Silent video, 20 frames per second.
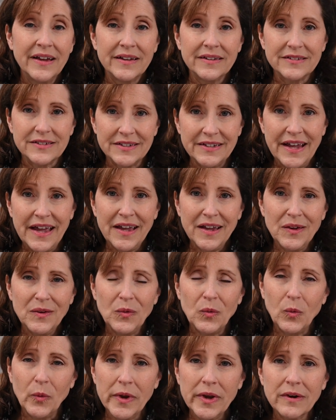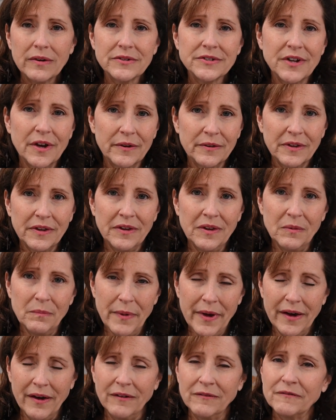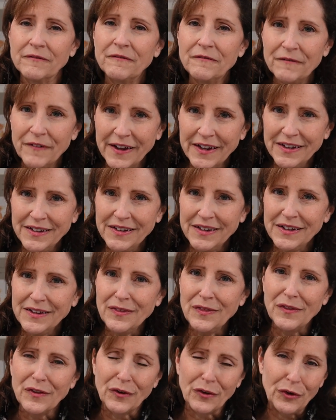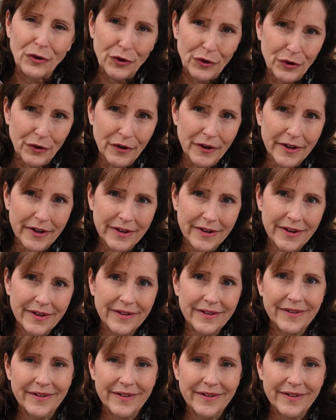Today we are talking about finding the good